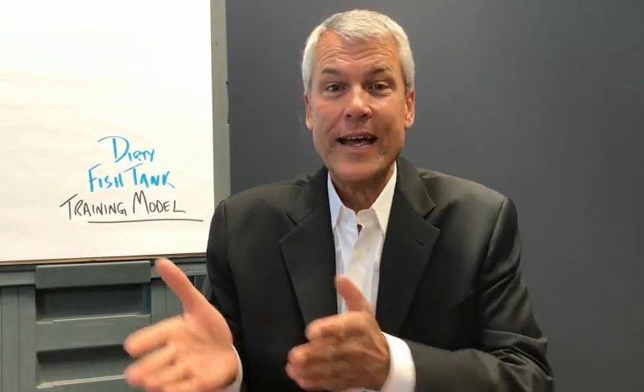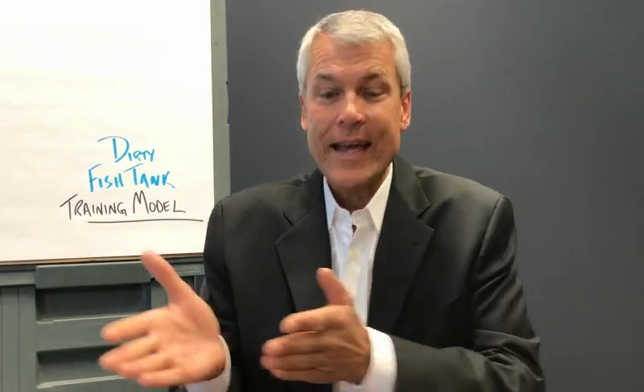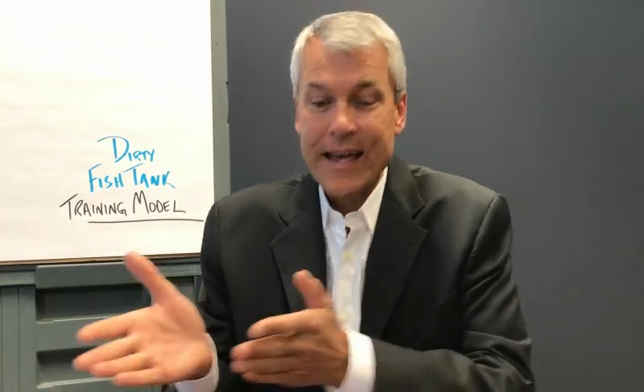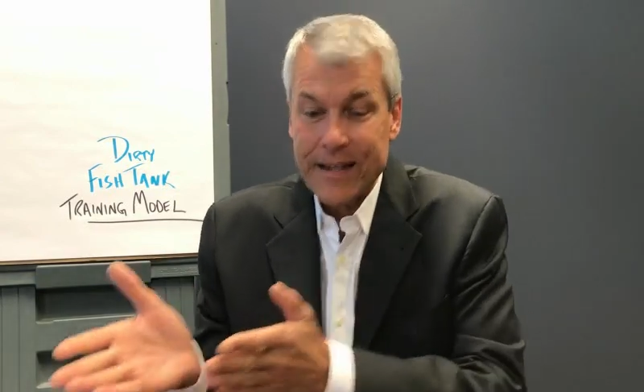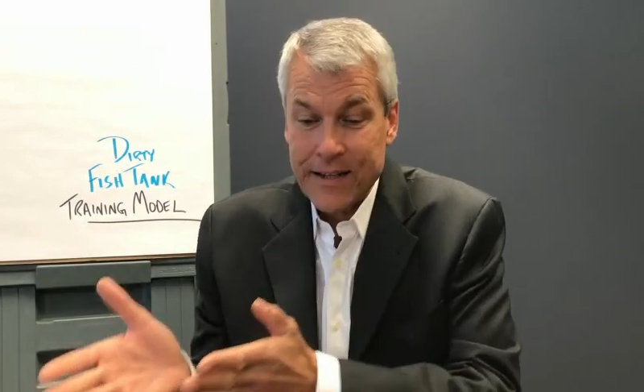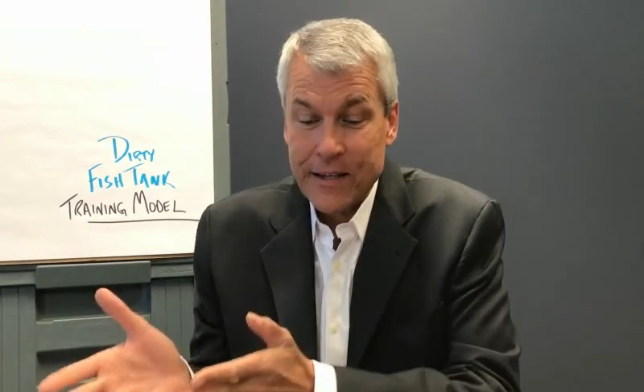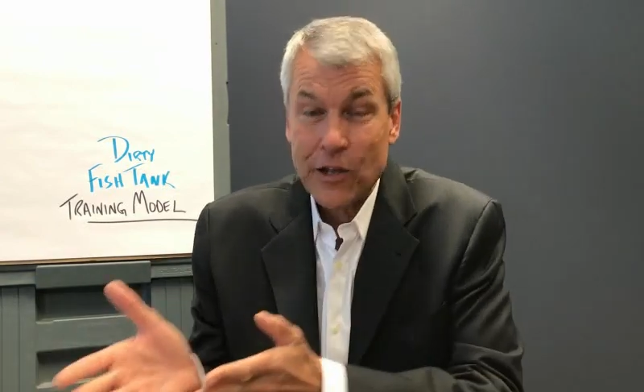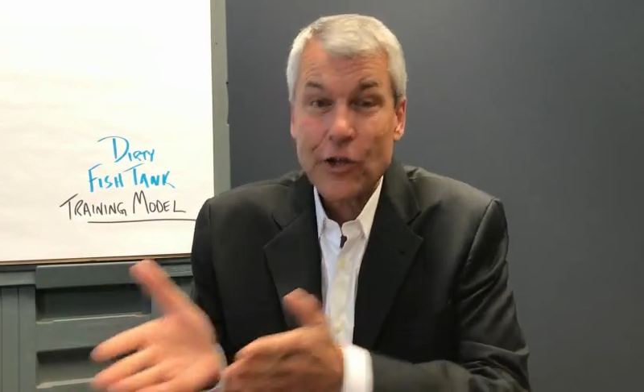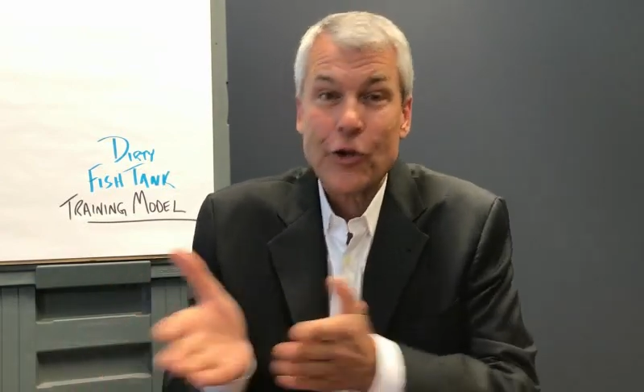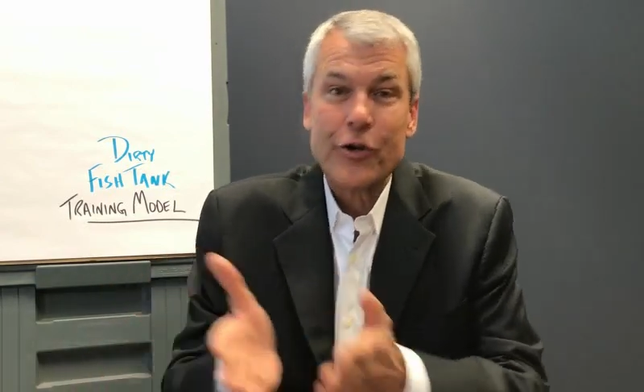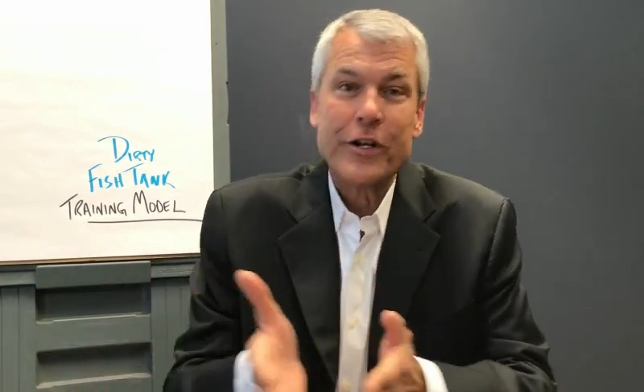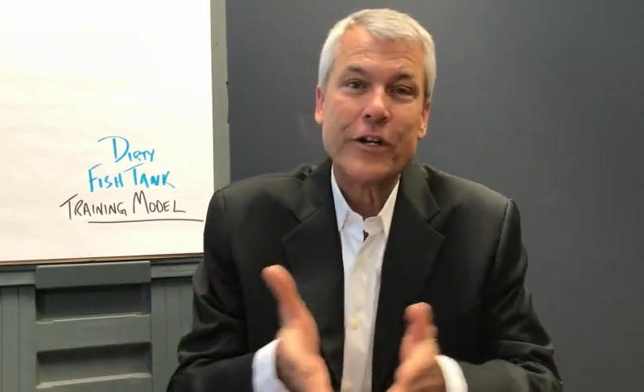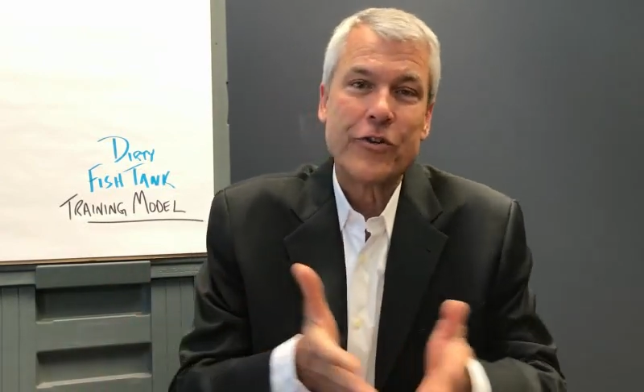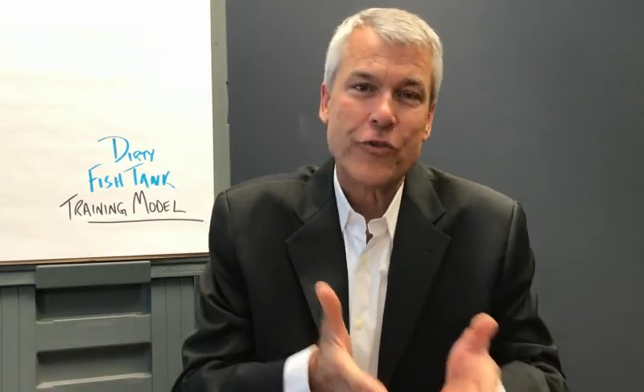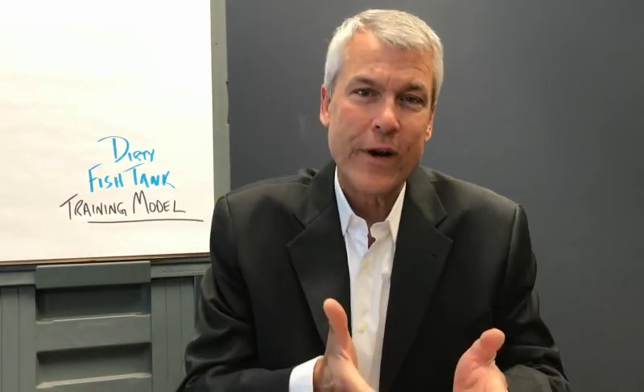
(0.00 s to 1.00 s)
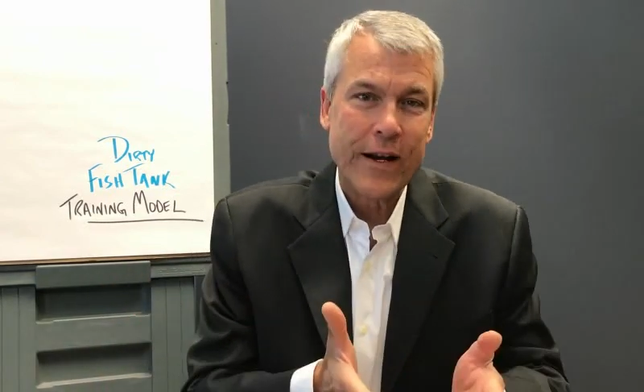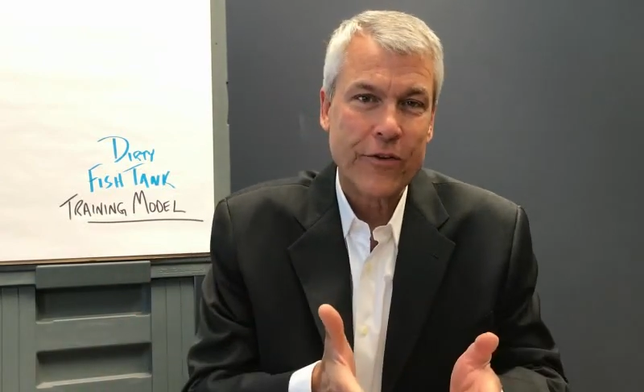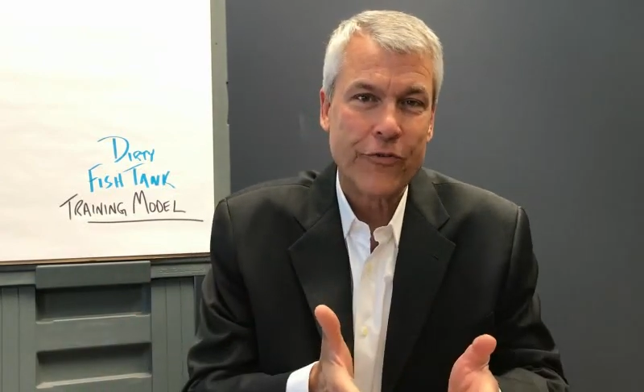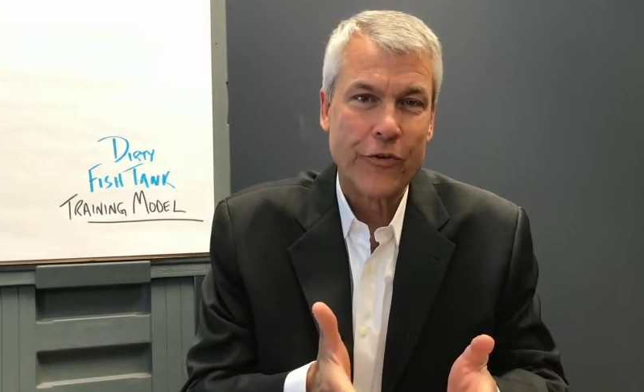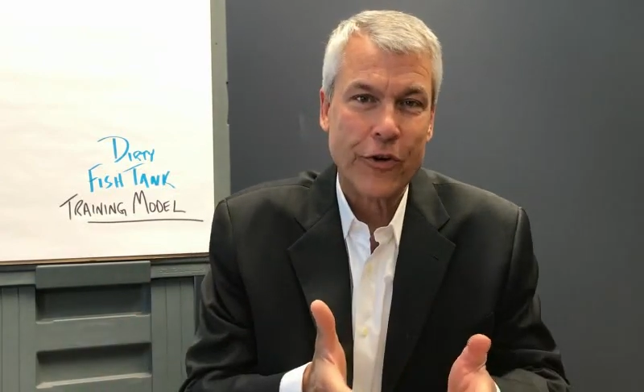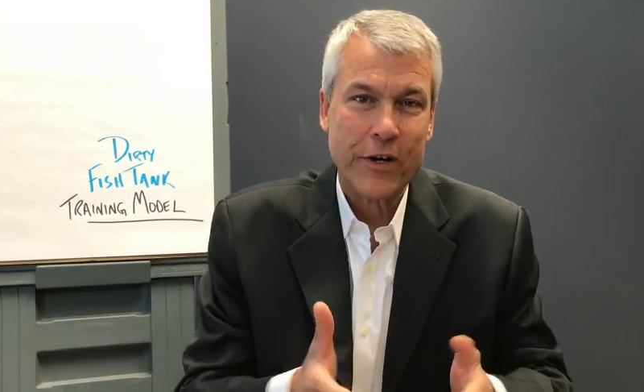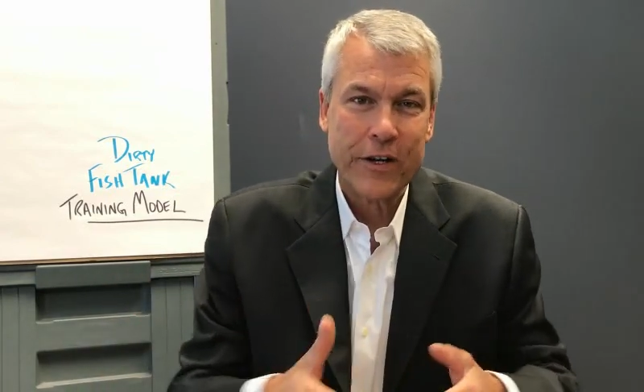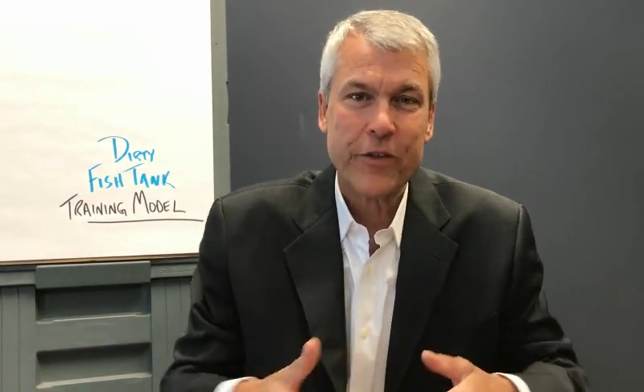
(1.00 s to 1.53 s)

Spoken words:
in learning transfer.